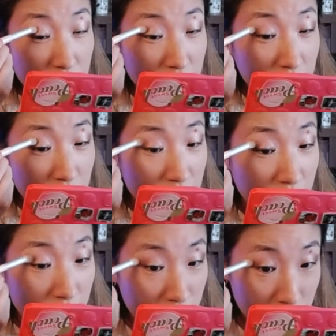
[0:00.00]
And on
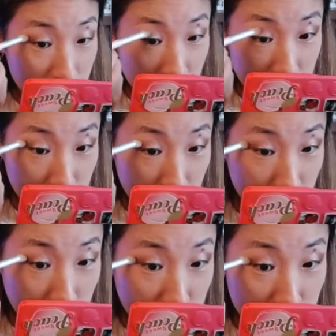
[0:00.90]
the outside, just
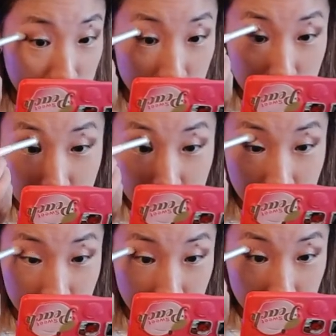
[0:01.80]
smooth
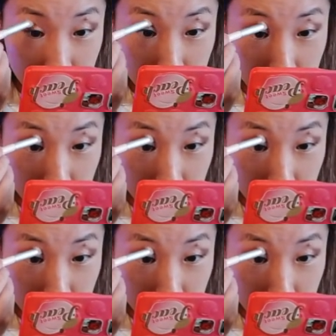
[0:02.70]
it out.